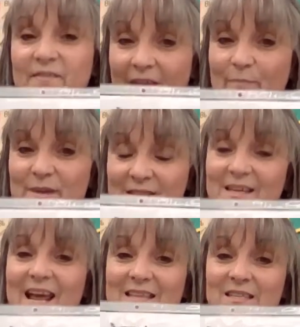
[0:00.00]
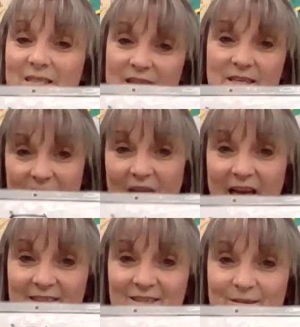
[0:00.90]
That means it has 6
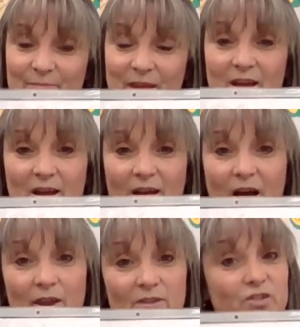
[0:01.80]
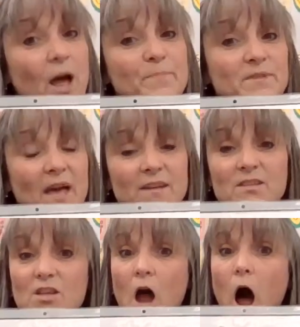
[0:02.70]
sides. A stop sign is
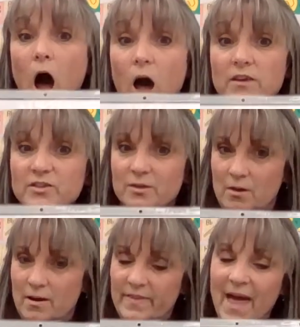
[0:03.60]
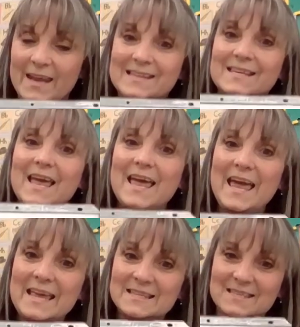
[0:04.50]
an octagon. That has
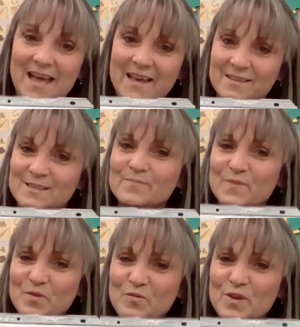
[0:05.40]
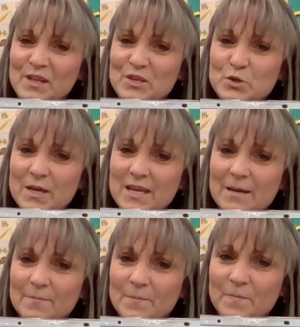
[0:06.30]
8 sides. Really
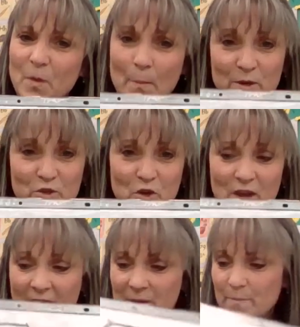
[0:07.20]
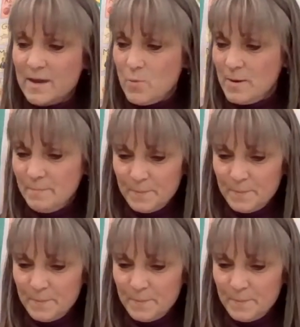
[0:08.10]
tricky. Want me to show you how to make one?